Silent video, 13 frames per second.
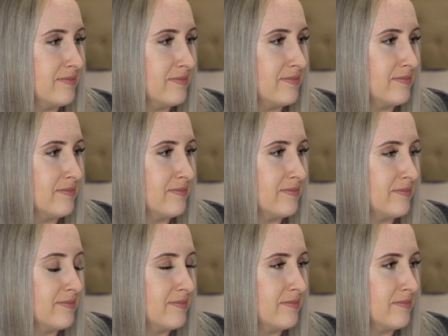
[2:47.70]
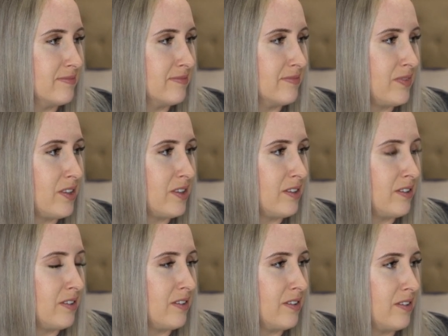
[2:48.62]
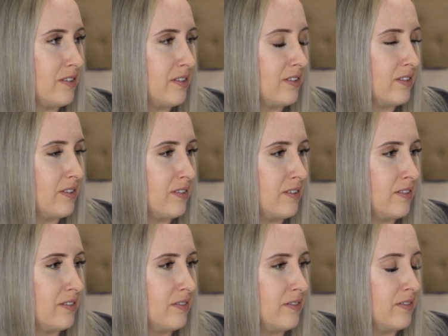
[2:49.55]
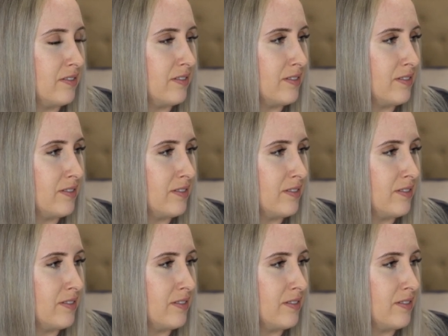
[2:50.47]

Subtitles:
No words are spoken by the person on screen.